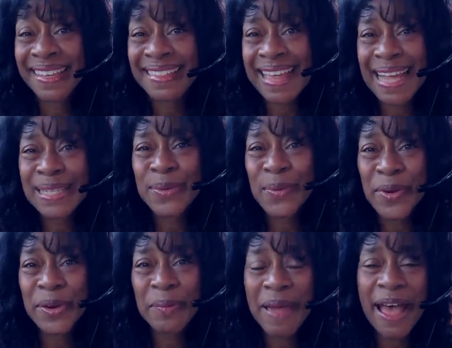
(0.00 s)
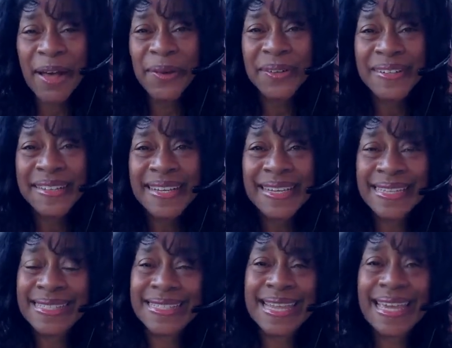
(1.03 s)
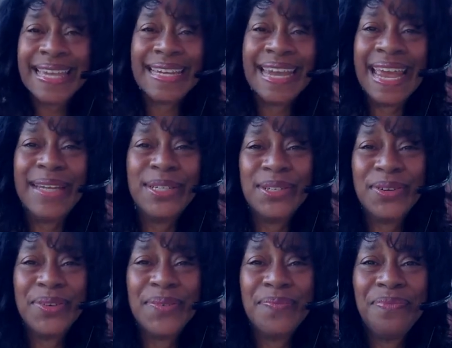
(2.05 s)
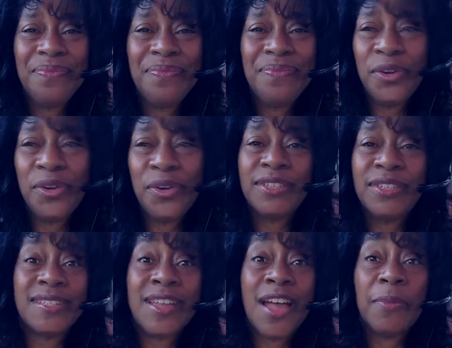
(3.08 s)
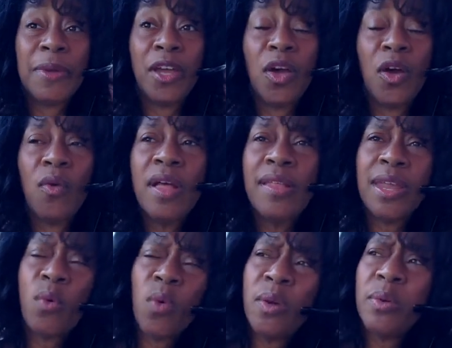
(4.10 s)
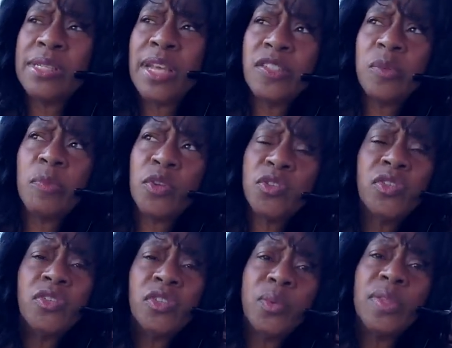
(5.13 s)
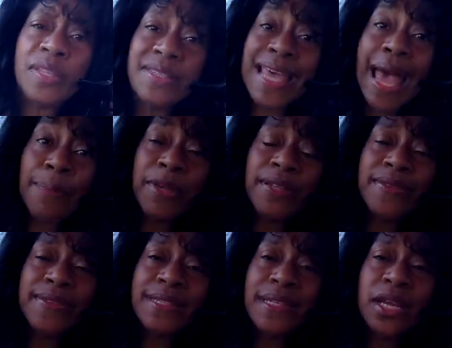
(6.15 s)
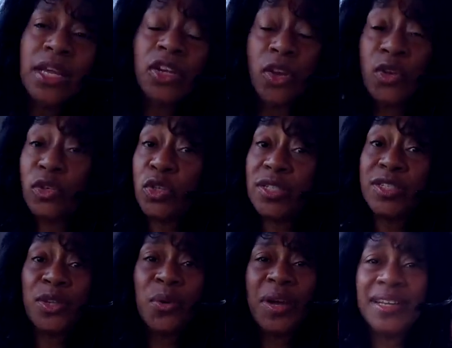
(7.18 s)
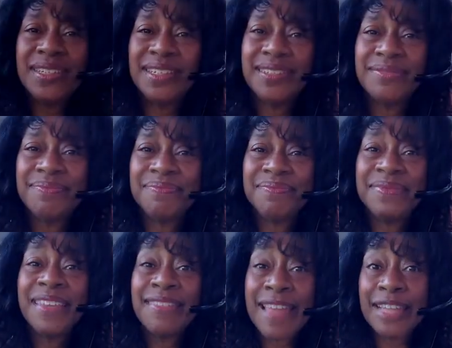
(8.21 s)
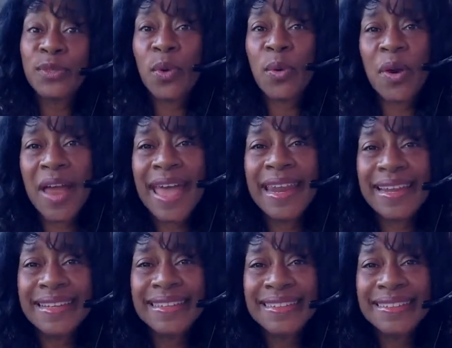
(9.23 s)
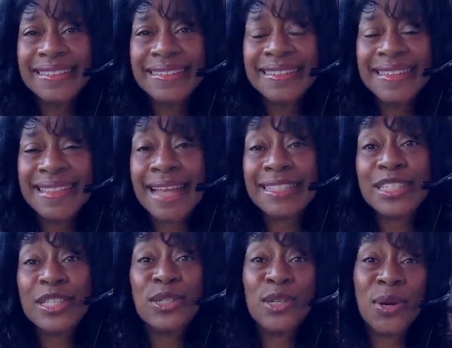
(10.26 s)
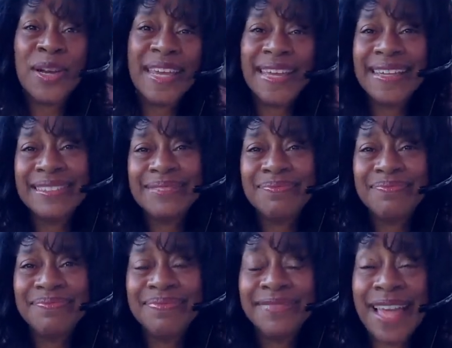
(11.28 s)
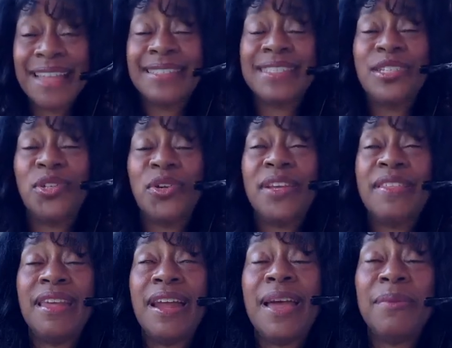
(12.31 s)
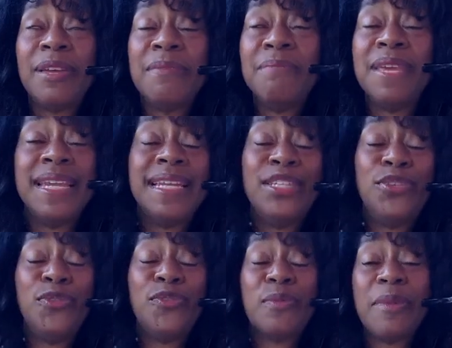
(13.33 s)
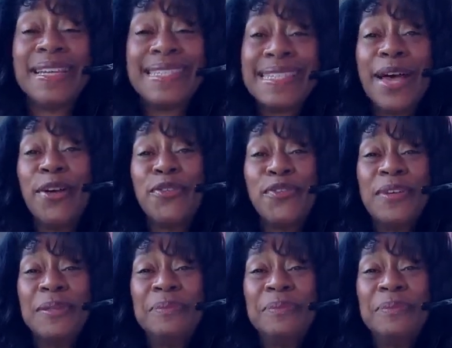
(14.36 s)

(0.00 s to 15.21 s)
That's what we're about. It's second nature. You don't have to stop and go, now what was I supposed to do when this happens? No, you just do it. That's where we're headed. That's the journey. That's the journey that I am committed to for myself.